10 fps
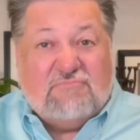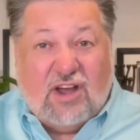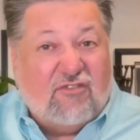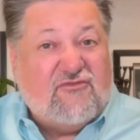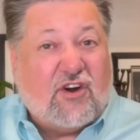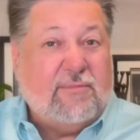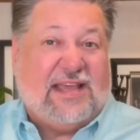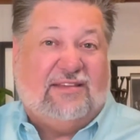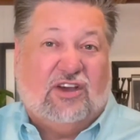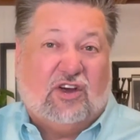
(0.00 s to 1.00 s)

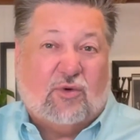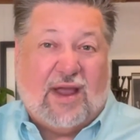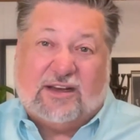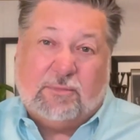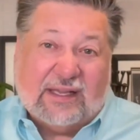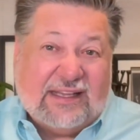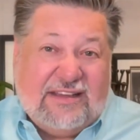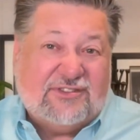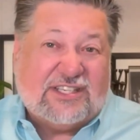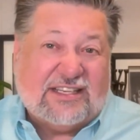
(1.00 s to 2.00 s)
affirming the correct
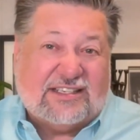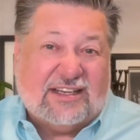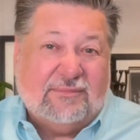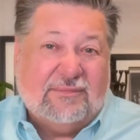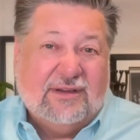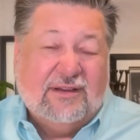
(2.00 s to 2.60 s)
belief system